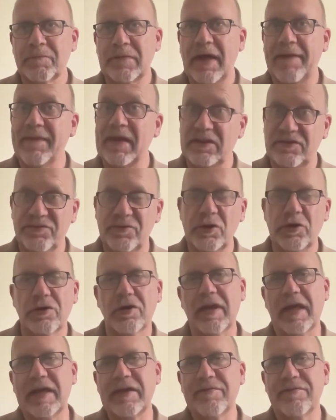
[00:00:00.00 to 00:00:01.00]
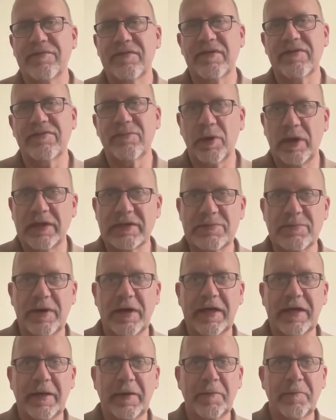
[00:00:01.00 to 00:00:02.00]
And that's for your life as well as
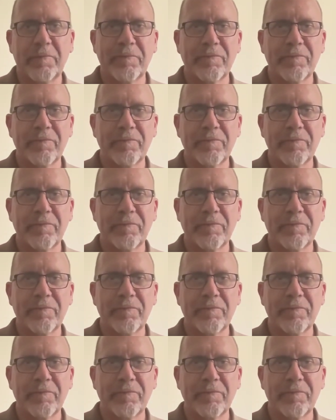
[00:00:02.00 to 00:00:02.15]
mine.